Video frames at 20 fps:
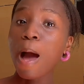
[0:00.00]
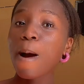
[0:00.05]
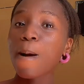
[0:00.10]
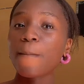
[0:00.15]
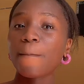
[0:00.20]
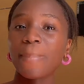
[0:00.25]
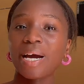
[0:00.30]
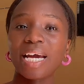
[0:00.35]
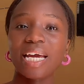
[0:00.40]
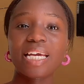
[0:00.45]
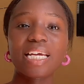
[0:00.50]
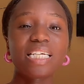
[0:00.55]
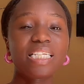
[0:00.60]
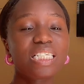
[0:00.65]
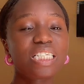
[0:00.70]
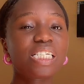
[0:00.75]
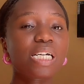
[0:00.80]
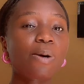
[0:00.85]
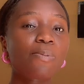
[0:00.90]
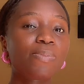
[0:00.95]
My
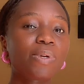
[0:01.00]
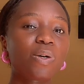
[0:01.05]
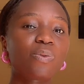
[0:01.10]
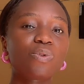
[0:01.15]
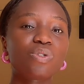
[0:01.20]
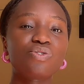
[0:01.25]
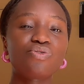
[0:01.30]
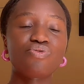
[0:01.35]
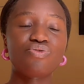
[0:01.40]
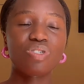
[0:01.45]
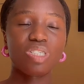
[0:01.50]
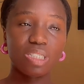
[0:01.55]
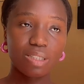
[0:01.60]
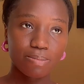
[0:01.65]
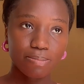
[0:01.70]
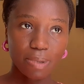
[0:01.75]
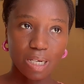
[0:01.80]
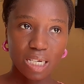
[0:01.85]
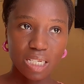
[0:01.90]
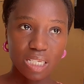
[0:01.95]
initial plan was
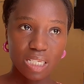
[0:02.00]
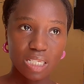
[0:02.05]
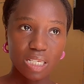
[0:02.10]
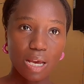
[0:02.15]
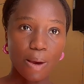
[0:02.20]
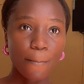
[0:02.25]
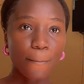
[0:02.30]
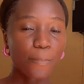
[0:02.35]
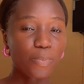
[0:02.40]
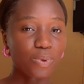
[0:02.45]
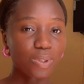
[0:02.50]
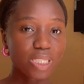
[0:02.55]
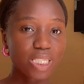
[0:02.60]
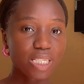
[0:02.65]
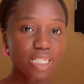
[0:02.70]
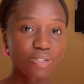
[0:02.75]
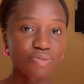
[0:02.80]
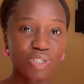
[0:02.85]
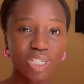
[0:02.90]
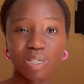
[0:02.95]
Redeemers, but
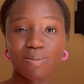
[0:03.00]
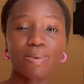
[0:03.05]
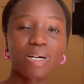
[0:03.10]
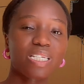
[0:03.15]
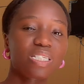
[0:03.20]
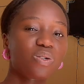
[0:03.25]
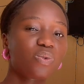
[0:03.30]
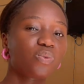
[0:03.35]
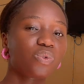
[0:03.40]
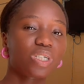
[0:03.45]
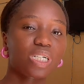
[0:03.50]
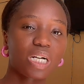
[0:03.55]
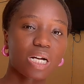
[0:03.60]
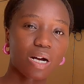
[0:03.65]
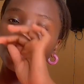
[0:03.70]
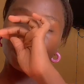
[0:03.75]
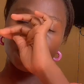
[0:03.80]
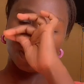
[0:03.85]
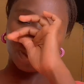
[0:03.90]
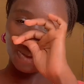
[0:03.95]
Redeemers didn't work
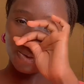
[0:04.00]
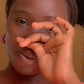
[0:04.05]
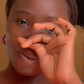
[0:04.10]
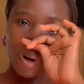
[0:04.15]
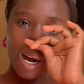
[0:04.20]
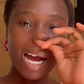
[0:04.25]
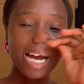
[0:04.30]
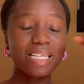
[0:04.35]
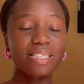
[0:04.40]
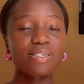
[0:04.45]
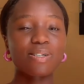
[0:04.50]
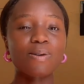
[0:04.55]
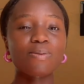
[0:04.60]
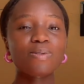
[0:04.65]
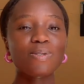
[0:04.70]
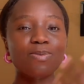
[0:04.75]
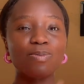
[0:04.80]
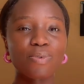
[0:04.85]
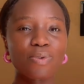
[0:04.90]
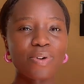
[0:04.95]
out. So I had to come
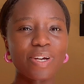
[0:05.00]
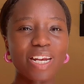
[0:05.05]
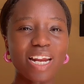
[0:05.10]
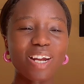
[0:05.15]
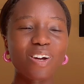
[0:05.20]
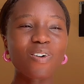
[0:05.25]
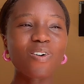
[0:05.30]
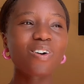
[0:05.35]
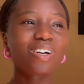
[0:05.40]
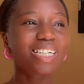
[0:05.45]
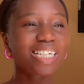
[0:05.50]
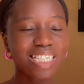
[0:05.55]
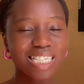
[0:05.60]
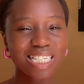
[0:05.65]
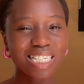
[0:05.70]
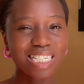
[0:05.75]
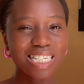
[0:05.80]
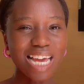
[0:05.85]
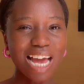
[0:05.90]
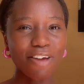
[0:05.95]
to Bowen. And
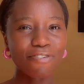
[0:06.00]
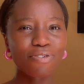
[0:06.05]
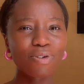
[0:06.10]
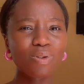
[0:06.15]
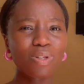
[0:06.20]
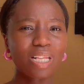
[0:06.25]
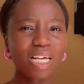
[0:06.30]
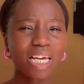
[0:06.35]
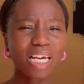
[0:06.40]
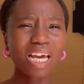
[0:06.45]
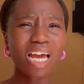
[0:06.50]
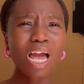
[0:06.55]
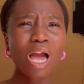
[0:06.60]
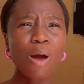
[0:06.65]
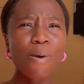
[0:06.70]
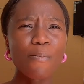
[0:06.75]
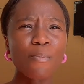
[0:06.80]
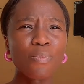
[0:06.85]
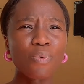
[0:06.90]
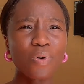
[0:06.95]
honestly, I feel like
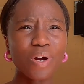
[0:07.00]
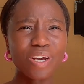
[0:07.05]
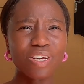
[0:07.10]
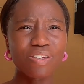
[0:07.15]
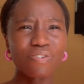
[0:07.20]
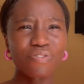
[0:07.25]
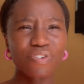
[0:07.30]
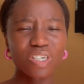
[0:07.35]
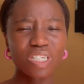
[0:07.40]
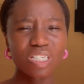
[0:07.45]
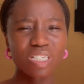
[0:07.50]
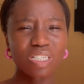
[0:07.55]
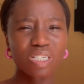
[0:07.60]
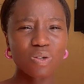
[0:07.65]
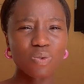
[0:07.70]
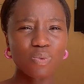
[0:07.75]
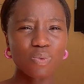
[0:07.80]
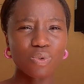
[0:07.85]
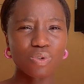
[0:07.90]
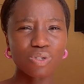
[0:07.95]
Bowen University
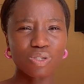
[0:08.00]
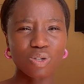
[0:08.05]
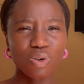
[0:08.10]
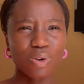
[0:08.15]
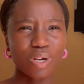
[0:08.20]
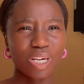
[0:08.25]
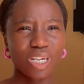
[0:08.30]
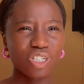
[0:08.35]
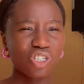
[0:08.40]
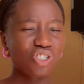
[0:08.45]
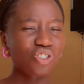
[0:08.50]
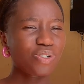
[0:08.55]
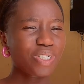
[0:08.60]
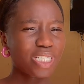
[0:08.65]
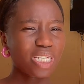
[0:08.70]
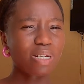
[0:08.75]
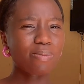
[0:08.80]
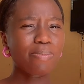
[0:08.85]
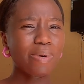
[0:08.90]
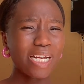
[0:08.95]
was
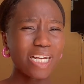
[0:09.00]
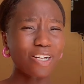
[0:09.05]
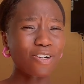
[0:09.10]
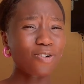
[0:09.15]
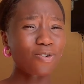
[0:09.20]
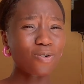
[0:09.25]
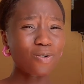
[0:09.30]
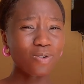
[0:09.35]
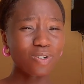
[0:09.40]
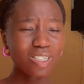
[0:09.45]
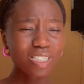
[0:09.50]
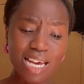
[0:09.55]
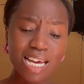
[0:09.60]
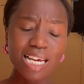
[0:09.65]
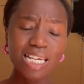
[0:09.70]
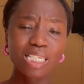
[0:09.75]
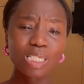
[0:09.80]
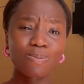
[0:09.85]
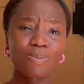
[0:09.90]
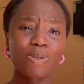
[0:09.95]
orchestrated by God.
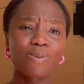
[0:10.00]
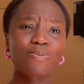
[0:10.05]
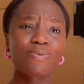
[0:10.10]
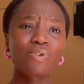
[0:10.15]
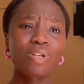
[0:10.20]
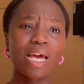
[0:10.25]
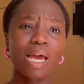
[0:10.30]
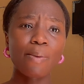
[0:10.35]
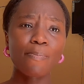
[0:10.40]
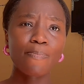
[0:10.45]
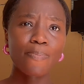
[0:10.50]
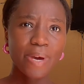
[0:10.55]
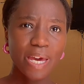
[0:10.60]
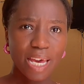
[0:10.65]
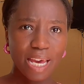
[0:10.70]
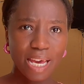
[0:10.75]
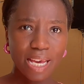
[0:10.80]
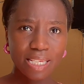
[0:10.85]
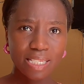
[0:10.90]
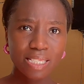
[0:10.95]
The people I
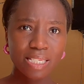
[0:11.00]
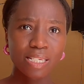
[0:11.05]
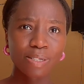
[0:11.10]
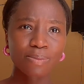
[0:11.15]
met.